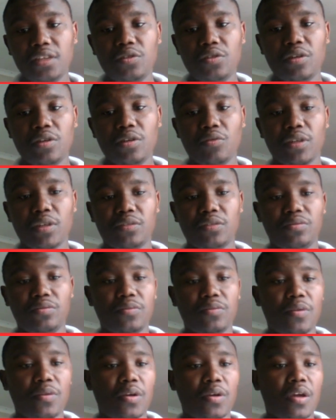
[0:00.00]
what
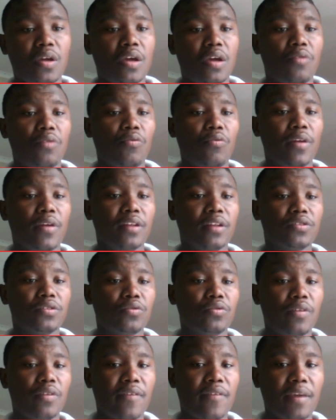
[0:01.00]
else
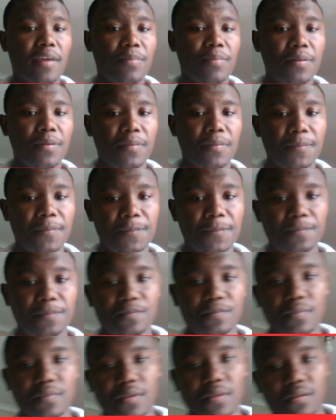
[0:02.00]
could have happened?
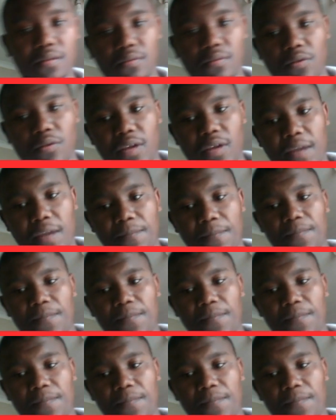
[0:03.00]
Okay,